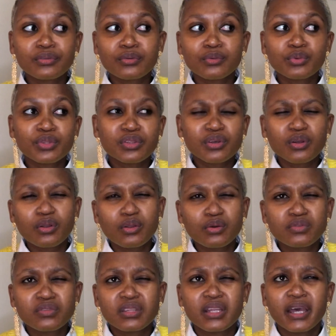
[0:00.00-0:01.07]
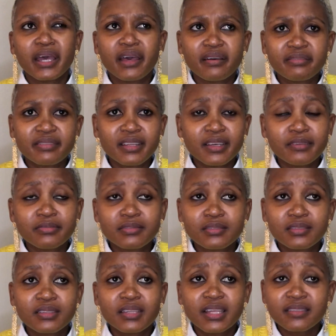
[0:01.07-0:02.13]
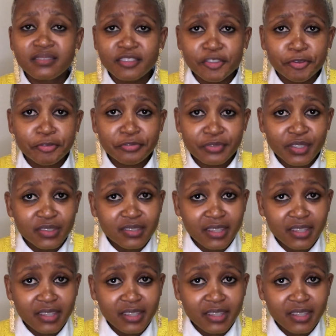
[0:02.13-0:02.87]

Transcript: with the clothes that I have left that still fit,